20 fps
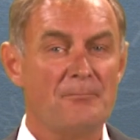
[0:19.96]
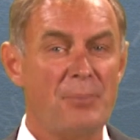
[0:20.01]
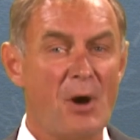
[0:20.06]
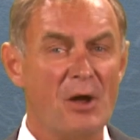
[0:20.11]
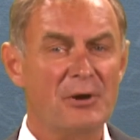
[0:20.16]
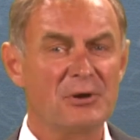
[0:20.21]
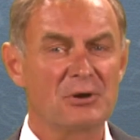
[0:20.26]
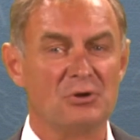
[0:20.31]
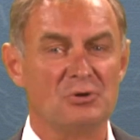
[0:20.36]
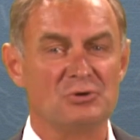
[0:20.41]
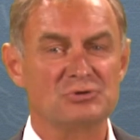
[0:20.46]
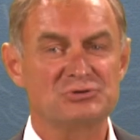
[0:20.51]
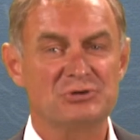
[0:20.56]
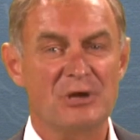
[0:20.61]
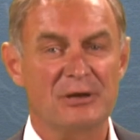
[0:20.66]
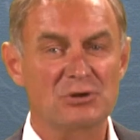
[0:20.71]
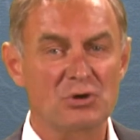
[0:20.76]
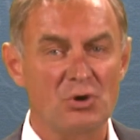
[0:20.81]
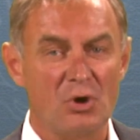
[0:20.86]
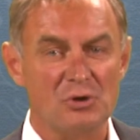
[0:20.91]
Particles
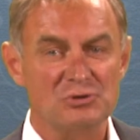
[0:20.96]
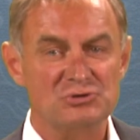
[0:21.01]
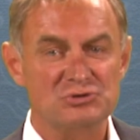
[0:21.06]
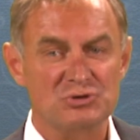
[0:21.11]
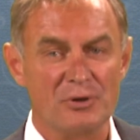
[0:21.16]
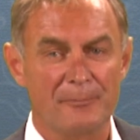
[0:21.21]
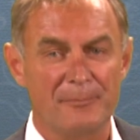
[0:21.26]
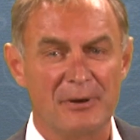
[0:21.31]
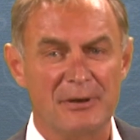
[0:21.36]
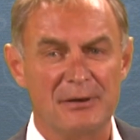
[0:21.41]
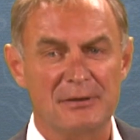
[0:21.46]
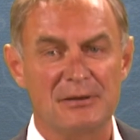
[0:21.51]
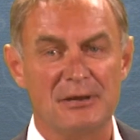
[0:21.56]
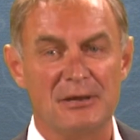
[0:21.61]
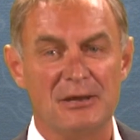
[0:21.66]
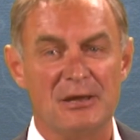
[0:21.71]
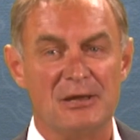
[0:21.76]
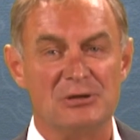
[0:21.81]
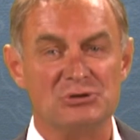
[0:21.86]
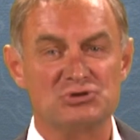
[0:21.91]
that cause
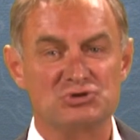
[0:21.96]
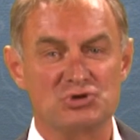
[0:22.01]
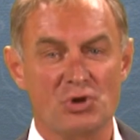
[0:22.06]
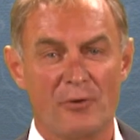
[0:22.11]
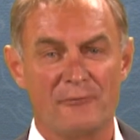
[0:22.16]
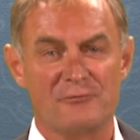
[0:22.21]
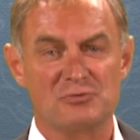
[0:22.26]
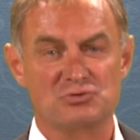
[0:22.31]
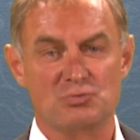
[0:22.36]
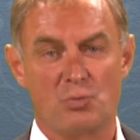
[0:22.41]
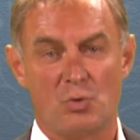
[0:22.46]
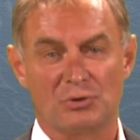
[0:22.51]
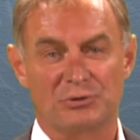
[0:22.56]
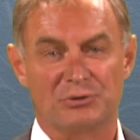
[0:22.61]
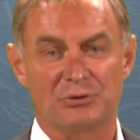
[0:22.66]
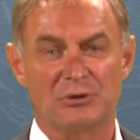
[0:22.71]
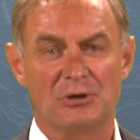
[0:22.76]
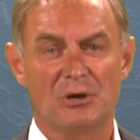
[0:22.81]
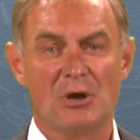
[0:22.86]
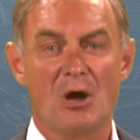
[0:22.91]
turbidity in surface
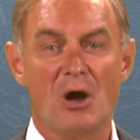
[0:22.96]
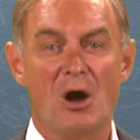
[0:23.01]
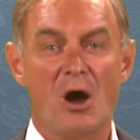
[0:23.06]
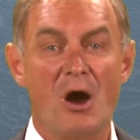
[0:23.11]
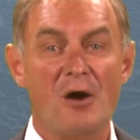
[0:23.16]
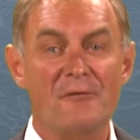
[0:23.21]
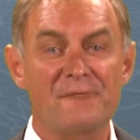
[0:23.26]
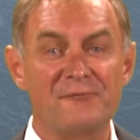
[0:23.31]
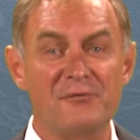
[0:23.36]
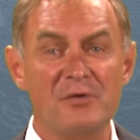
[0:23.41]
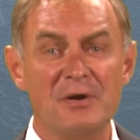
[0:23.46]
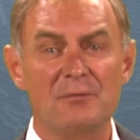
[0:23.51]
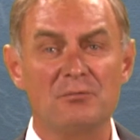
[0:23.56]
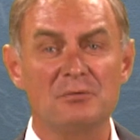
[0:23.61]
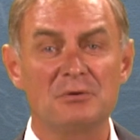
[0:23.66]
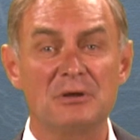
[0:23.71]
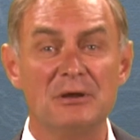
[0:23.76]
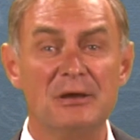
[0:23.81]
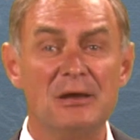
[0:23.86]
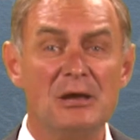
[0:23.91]
water are
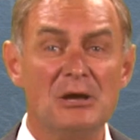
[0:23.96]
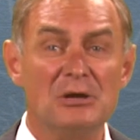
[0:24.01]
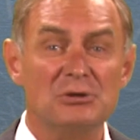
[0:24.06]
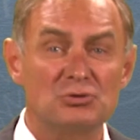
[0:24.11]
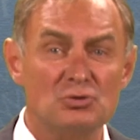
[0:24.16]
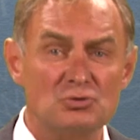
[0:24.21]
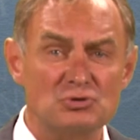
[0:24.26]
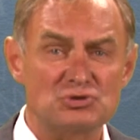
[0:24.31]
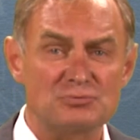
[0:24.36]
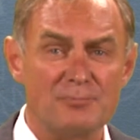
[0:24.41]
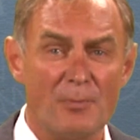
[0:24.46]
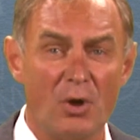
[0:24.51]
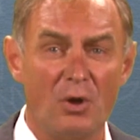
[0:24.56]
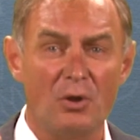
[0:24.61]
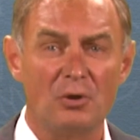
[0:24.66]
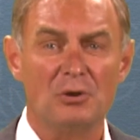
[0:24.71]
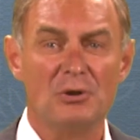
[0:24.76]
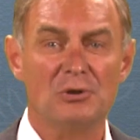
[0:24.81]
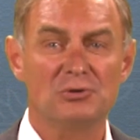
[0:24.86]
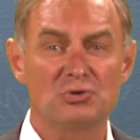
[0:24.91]
frequently too
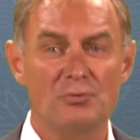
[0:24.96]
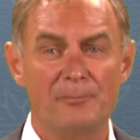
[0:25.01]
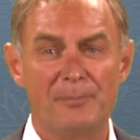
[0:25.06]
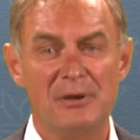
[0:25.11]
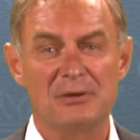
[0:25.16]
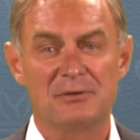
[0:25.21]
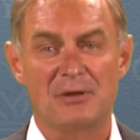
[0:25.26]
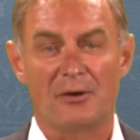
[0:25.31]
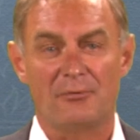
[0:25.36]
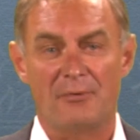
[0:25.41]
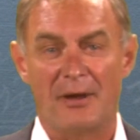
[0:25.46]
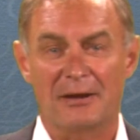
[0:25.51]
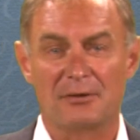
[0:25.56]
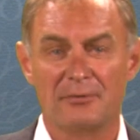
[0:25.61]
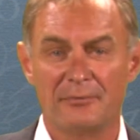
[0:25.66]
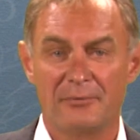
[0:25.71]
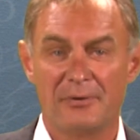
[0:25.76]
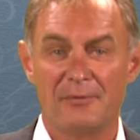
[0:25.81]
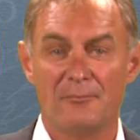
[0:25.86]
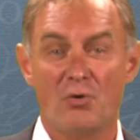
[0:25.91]
small to be
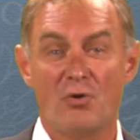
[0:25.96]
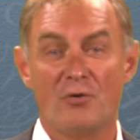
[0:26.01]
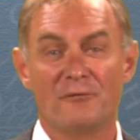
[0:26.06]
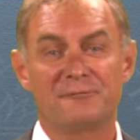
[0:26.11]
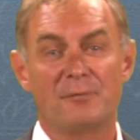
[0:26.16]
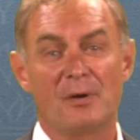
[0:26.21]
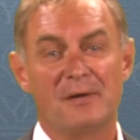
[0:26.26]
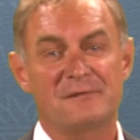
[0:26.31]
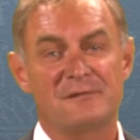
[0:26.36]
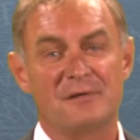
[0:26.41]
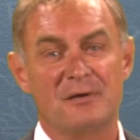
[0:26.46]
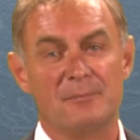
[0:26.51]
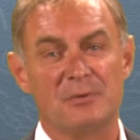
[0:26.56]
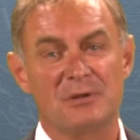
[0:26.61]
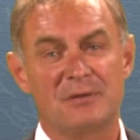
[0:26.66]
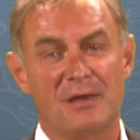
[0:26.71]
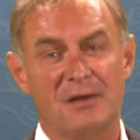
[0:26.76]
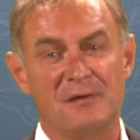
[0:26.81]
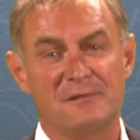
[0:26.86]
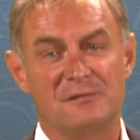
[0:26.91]
directly removed by
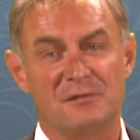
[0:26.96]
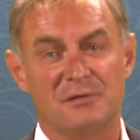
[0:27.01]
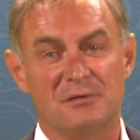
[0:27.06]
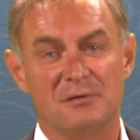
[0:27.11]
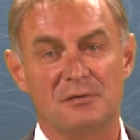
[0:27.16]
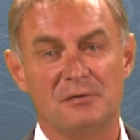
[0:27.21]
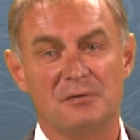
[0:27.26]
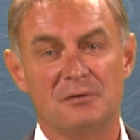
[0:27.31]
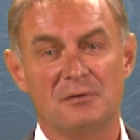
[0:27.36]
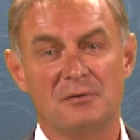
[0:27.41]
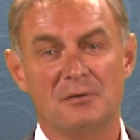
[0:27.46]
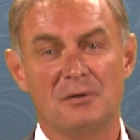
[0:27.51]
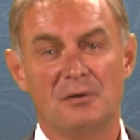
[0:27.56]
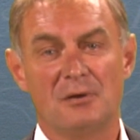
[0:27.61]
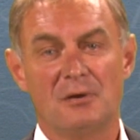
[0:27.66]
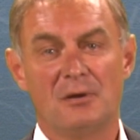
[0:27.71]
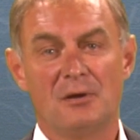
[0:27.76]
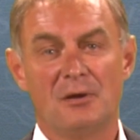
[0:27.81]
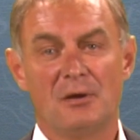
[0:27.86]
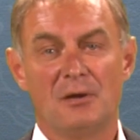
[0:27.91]
sedimentation.
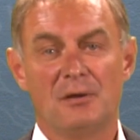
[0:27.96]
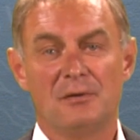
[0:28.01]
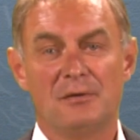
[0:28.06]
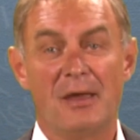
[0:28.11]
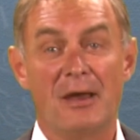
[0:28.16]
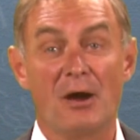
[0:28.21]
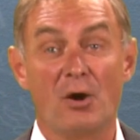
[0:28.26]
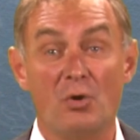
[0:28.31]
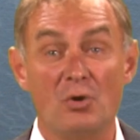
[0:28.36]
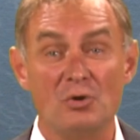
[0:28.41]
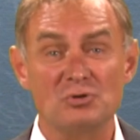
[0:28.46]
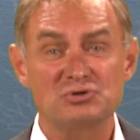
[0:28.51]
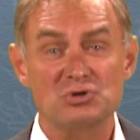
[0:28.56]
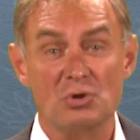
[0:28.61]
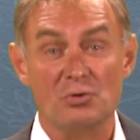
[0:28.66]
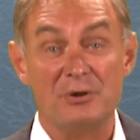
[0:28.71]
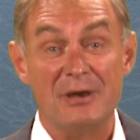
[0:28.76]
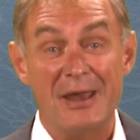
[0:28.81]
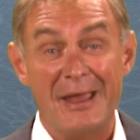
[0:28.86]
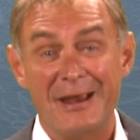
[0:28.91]
They are
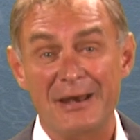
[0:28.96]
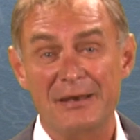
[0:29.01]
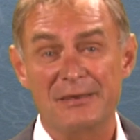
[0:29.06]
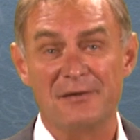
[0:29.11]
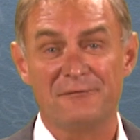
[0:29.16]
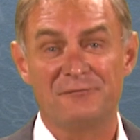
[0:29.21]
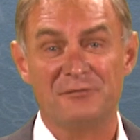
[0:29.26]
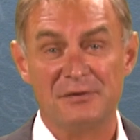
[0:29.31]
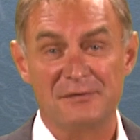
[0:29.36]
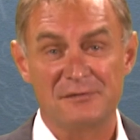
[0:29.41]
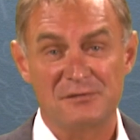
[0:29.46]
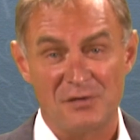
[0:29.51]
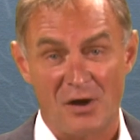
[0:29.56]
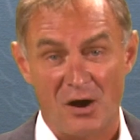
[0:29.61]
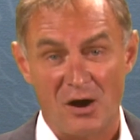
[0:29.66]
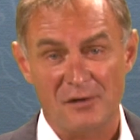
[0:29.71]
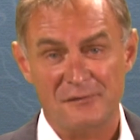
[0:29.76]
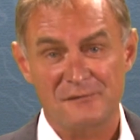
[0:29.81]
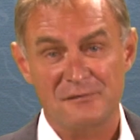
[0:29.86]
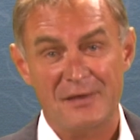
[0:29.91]
also negatively
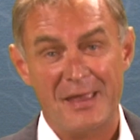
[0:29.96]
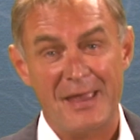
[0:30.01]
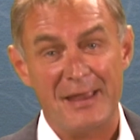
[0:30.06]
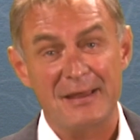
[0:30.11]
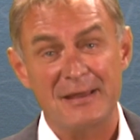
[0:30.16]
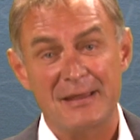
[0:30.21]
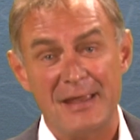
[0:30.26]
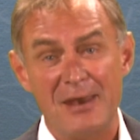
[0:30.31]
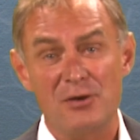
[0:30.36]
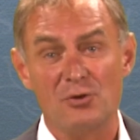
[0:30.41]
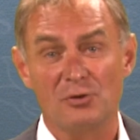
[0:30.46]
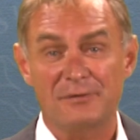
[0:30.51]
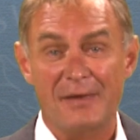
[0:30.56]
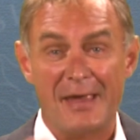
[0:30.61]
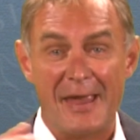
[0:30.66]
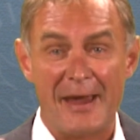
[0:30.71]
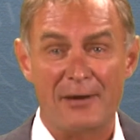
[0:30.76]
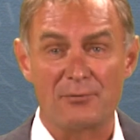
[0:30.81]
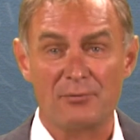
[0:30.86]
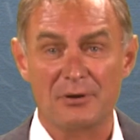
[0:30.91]
charged and
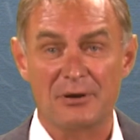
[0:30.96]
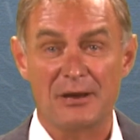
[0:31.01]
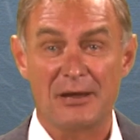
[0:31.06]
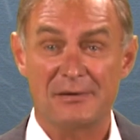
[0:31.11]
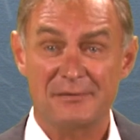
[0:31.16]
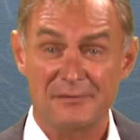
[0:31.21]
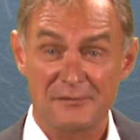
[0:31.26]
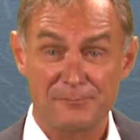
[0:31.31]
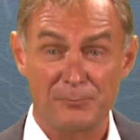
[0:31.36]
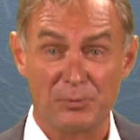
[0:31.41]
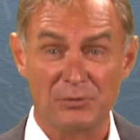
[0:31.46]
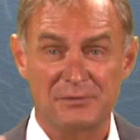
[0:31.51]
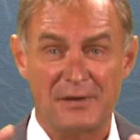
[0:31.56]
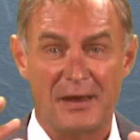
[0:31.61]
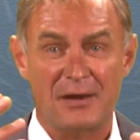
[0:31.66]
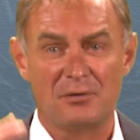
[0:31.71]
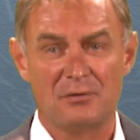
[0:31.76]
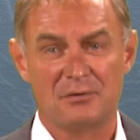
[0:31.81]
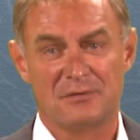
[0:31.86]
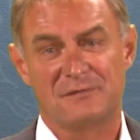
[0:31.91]
cannot aggregate
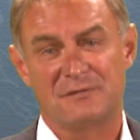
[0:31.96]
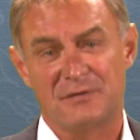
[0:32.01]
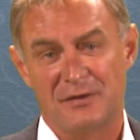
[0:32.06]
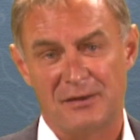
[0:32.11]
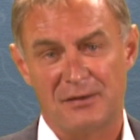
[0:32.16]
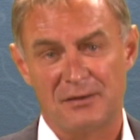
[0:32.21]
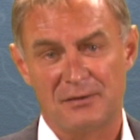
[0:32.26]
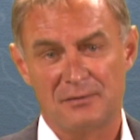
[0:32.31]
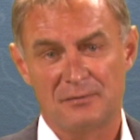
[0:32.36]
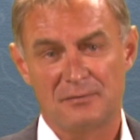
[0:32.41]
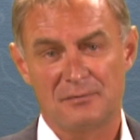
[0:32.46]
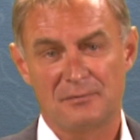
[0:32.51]
spontaneously.